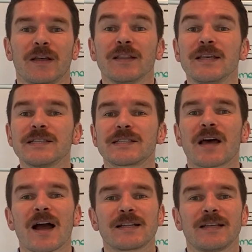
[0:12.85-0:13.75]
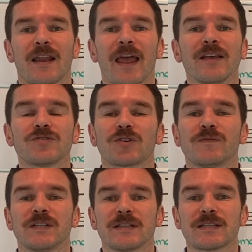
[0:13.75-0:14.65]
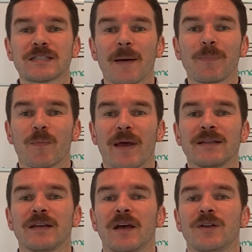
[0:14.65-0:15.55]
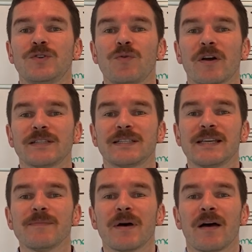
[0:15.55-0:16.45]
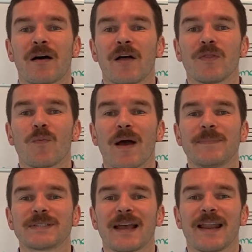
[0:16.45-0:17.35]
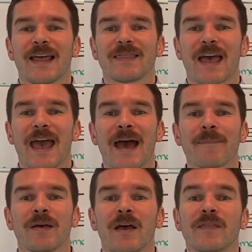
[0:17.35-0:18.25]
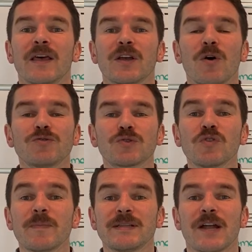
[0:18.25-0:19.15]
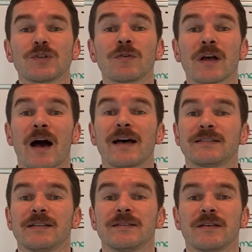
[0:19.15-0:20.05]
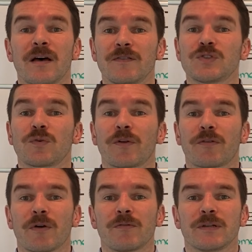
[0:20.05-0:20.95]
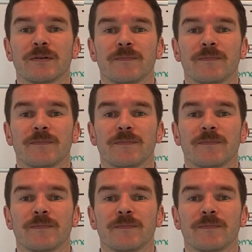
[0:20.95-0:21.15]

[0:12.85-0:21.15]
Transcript: This talk today serves as a supplement to our schema on the website and the app that goes through the potential causes of a sore throat.